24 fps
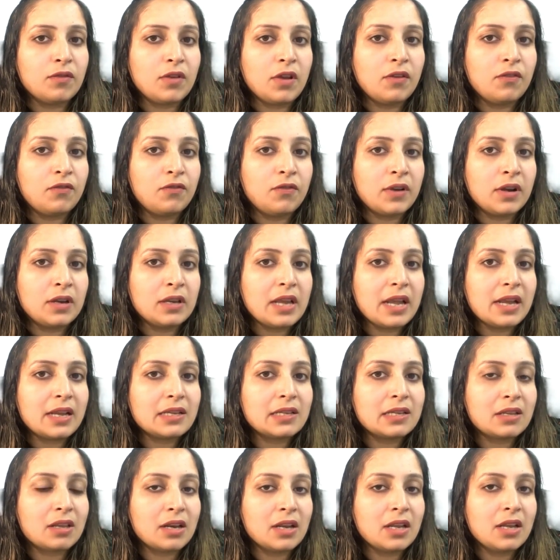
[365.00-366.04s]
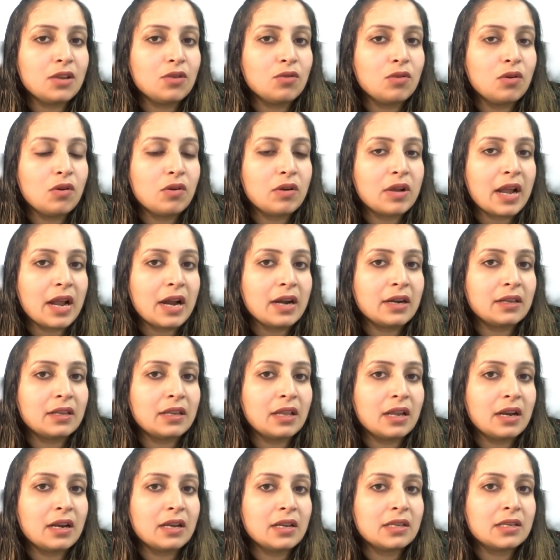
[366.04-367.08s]
If index 3 you look at,
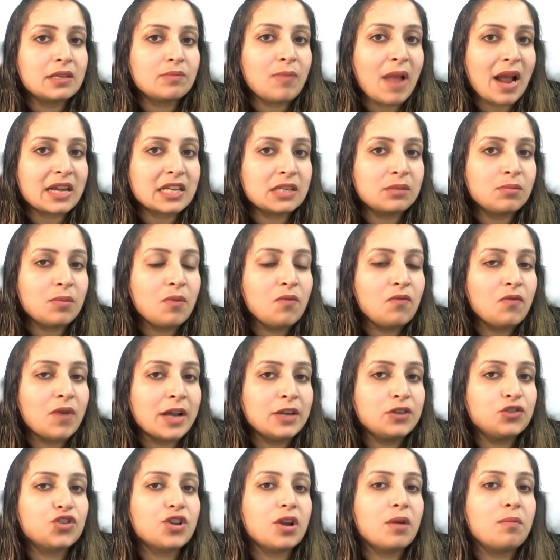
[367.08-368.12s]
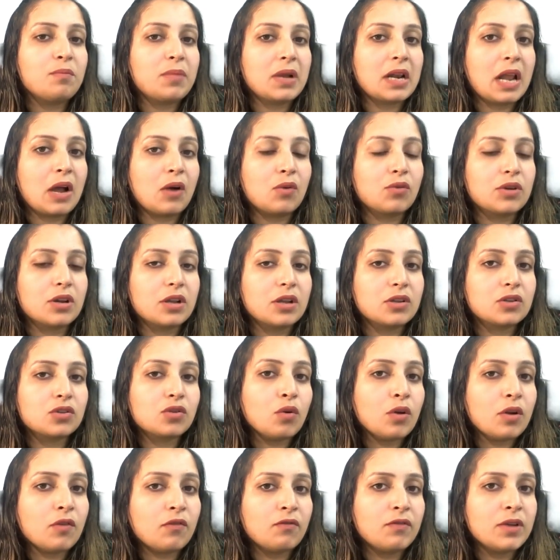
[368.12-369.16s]
there is maximum 1 jump allowed.
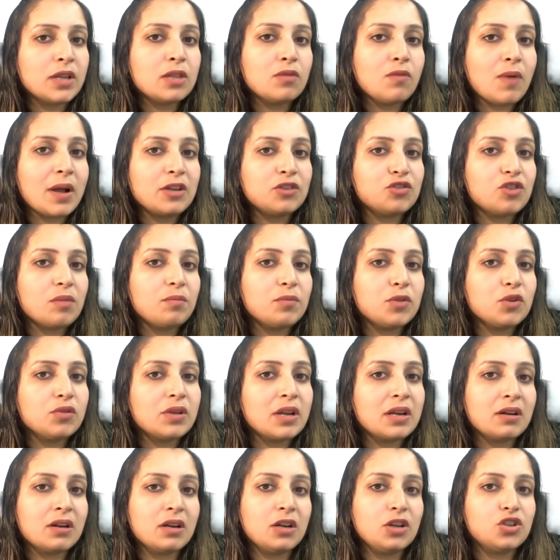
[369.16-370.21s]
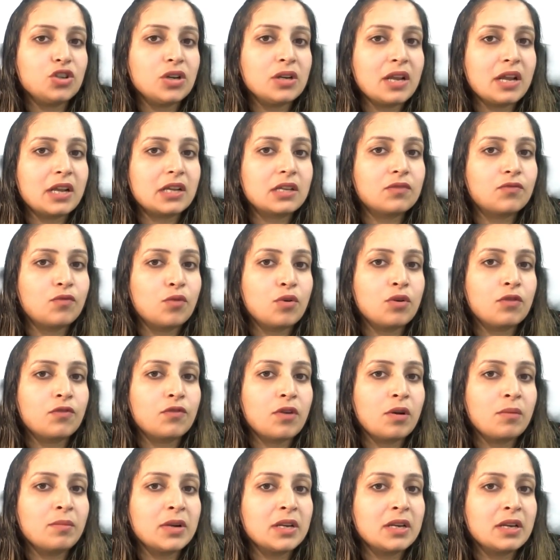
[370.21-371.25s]
So with 1 jump, you can reach index 4
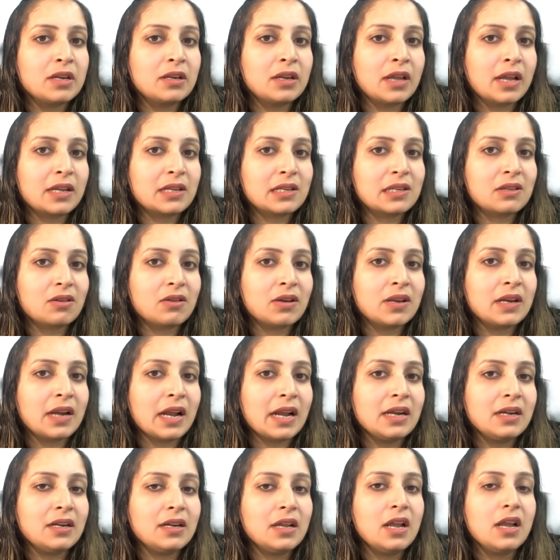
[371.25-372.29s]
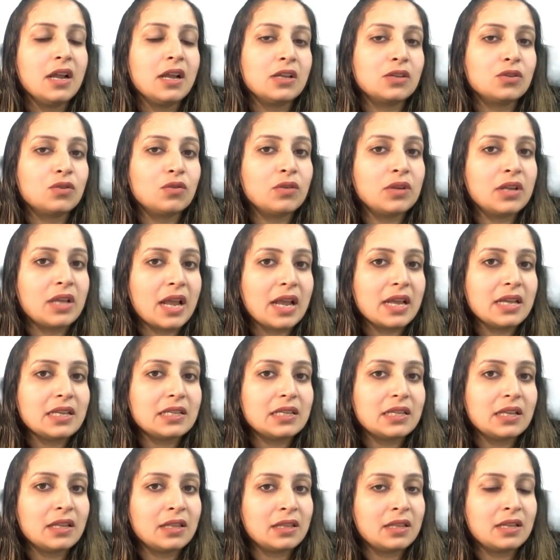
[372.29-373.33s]
from index 3, right? So
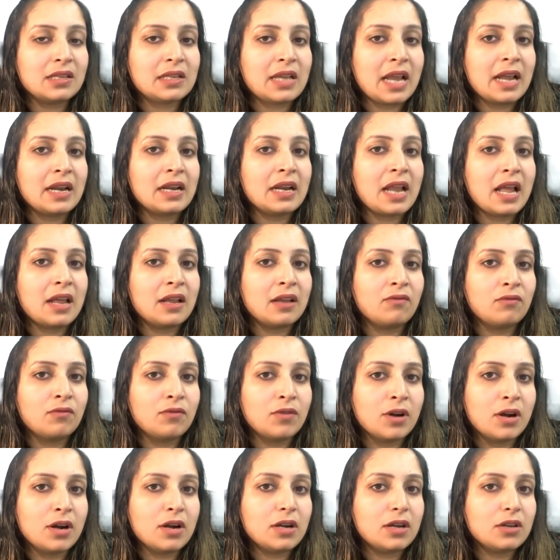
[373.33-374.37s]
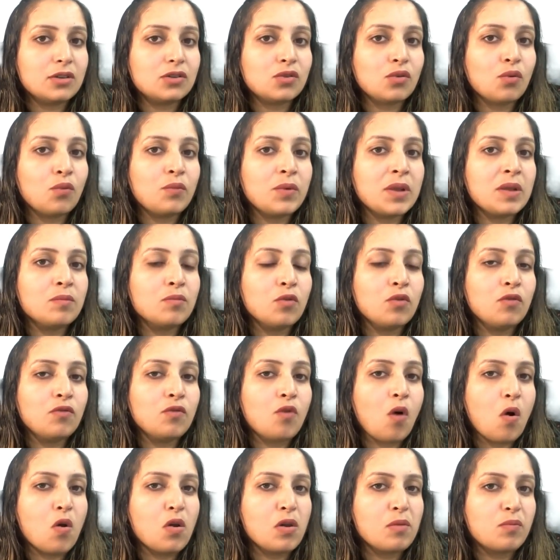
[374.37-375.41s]
yes, this can work. So we move
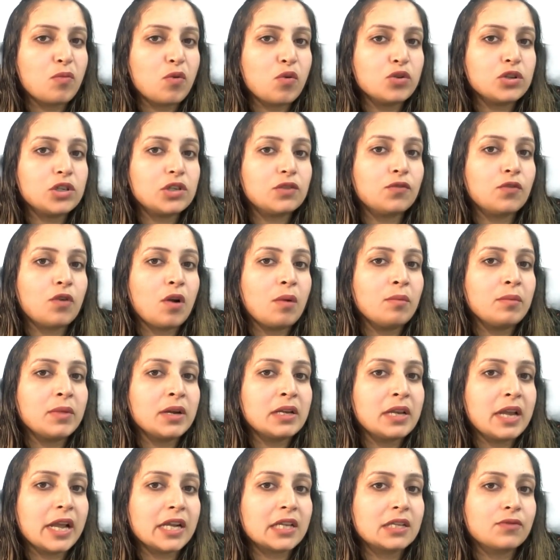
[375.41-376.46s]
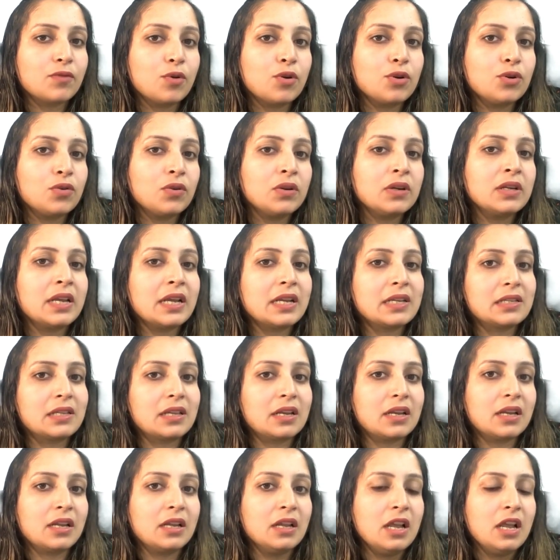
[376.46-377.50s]
goalpost from index 4 to index
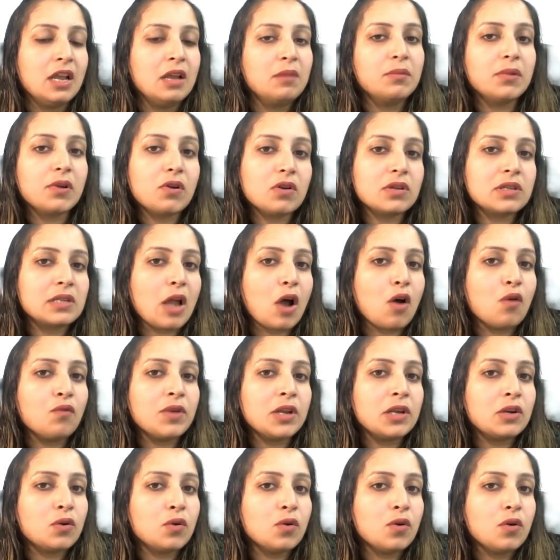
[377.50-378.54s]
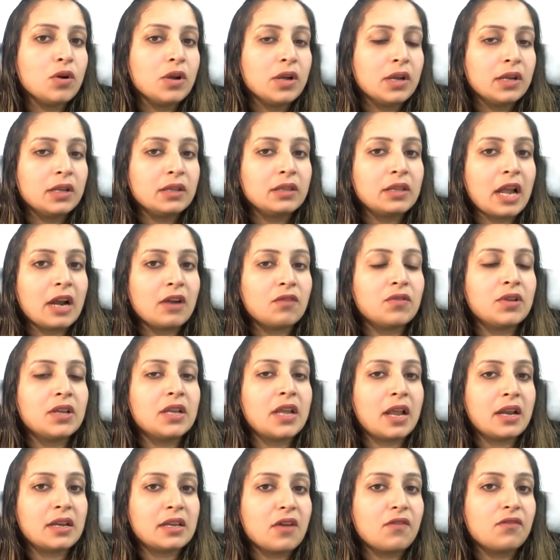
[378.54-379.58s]
3. Because now we know that we
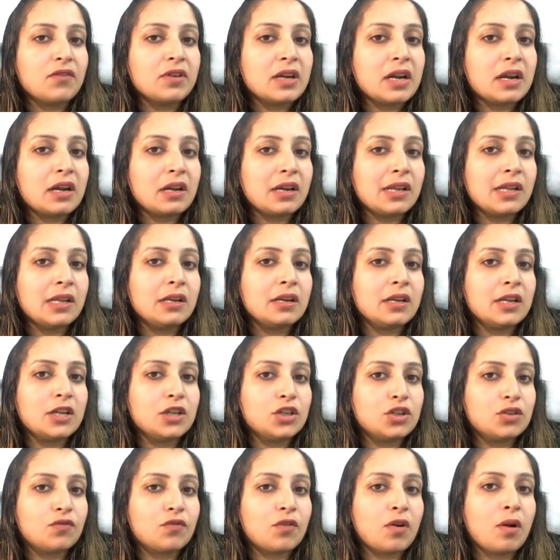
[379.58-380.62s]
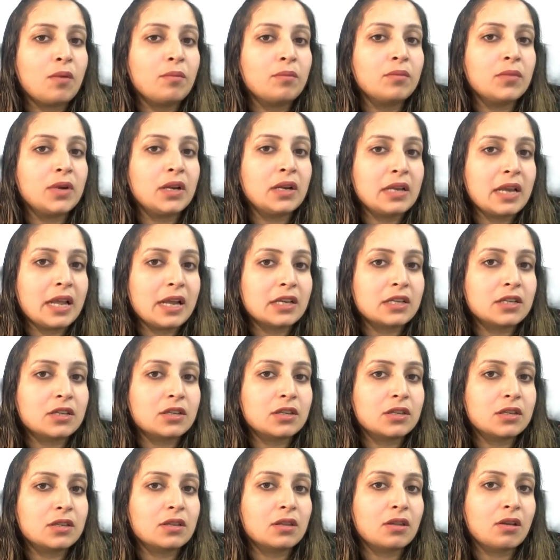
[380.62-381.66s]
can definitely reach from
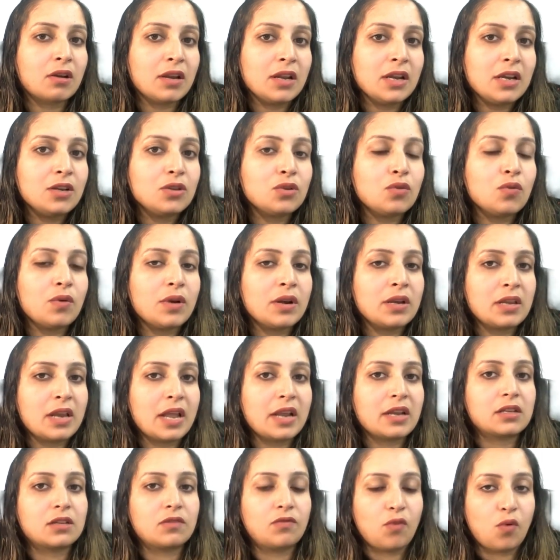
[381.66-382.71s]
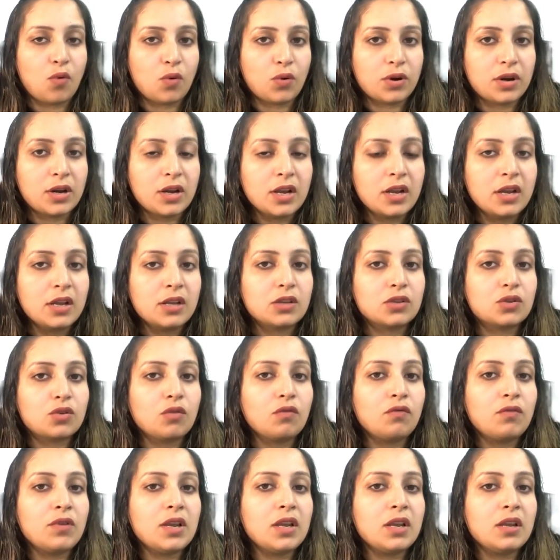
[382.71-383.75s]
index 3 to index 4. So
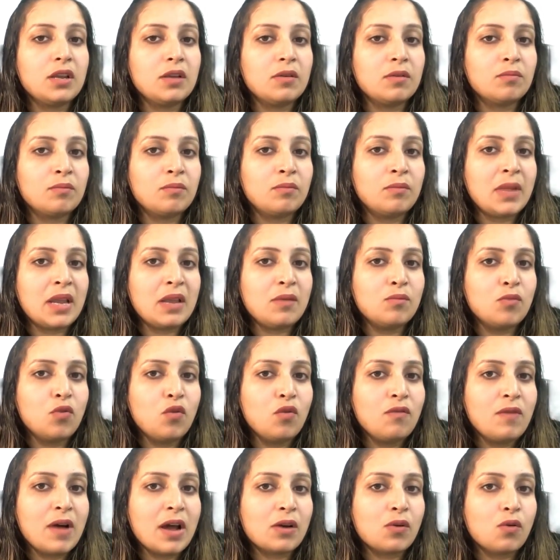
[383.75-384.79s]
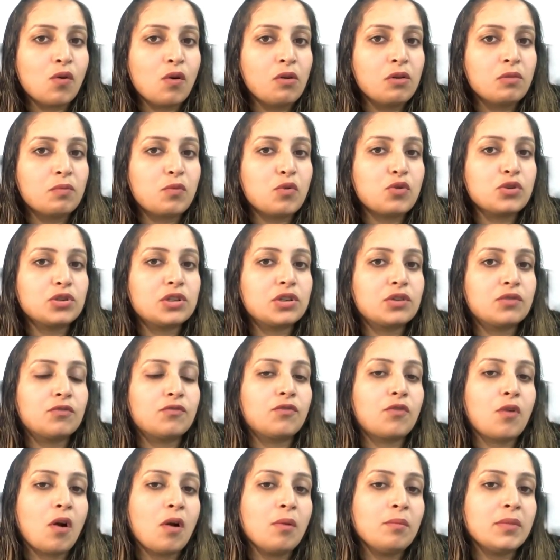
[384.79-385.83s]
we may move our goalpost
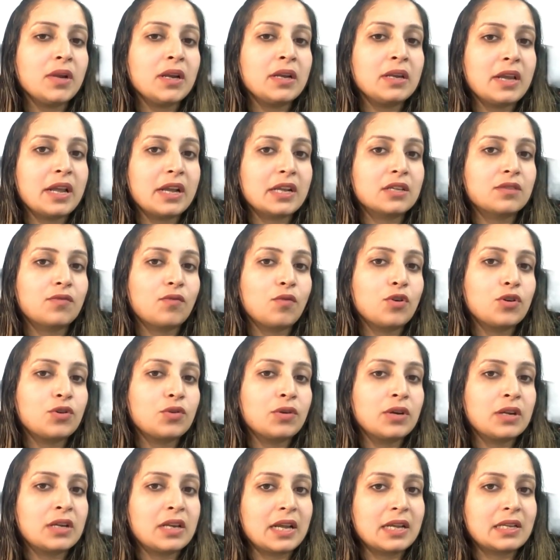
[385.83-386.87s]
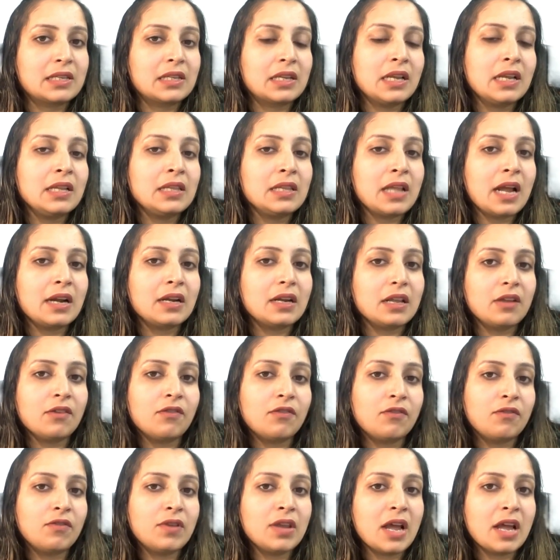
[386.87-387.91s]
from index 4 to index 3, that
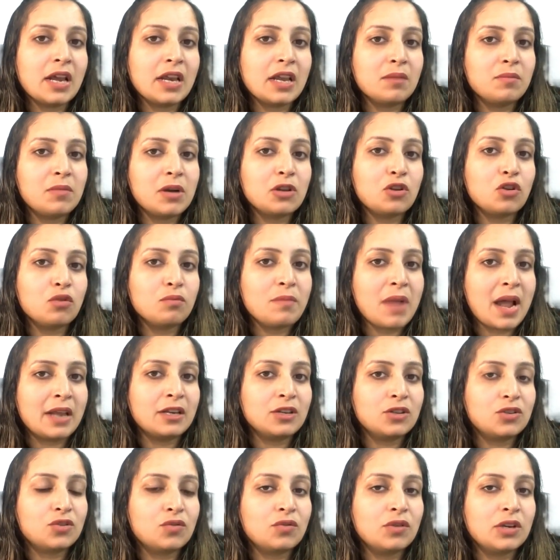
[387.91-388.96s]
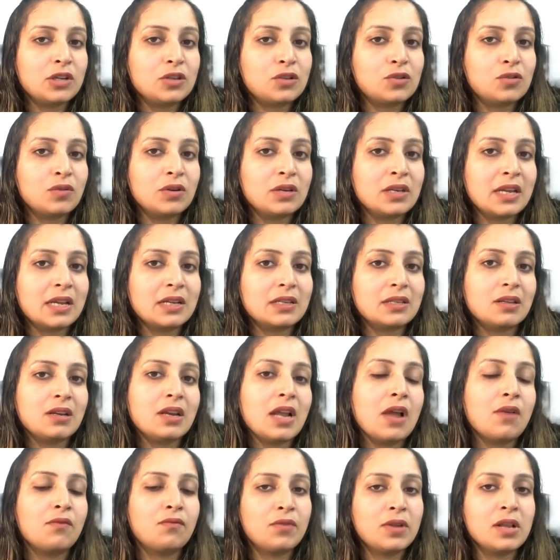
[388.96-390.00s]
if we are able to manage to reach to index
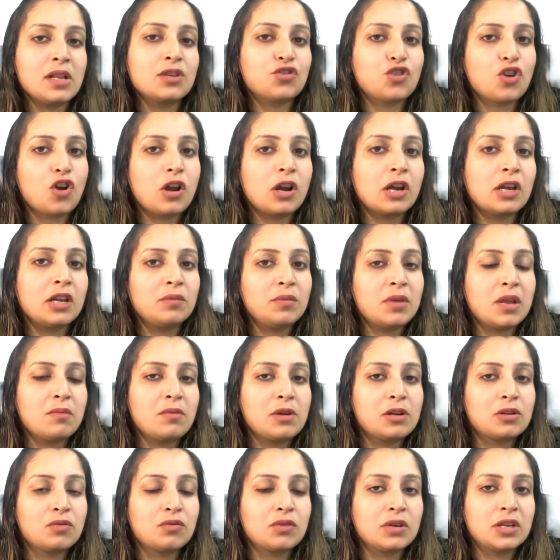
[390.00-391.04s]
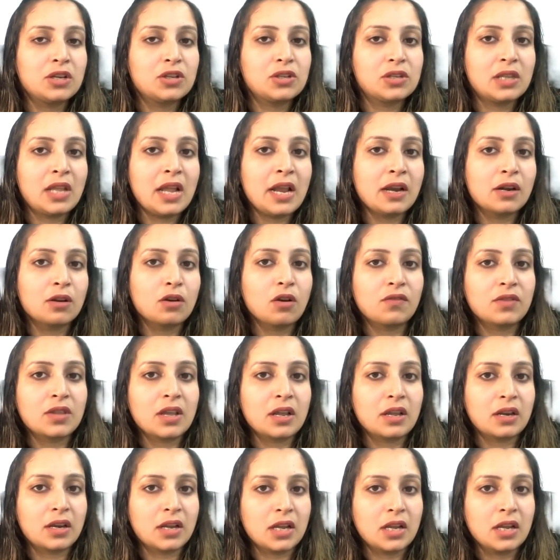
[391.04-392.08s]
3, we'll surely be able to reach the end of
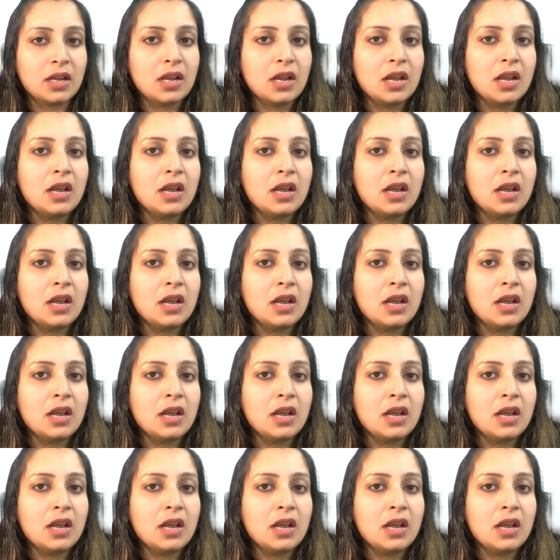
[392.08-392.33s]
the array.